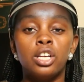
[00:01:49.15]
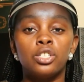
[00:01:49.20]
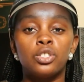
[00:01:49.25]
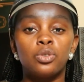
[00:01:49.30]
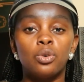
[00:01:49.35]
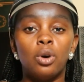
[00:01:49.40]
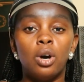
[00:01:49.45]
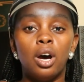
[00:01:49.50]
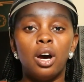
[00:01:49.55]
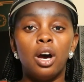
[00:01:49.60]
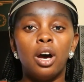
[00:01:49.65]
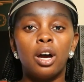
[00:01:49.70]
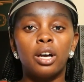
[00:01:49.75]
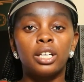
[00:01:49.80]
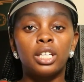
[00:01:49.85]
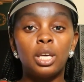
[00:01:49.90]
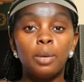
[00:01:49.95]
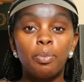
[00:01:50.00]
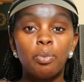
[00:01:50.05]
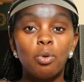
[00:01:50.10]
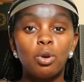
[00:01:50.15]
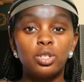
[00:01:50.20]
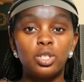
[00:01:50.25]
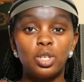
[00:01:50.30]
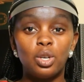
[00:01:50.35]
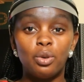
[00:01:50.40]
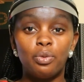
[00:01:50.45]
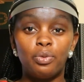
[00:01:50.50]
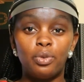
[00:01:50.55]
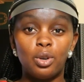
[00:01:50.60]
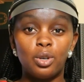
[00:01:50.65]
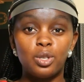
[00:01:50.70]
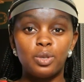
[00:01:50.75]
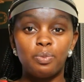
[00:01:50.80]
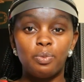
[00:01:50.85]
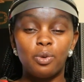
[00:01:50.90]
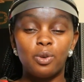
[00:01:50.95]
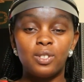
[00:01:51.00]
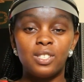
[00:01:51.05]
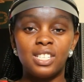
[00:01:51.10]
So keep watching Flow
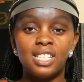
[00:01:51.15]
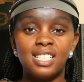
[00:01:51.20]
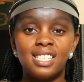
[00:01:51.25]
Sport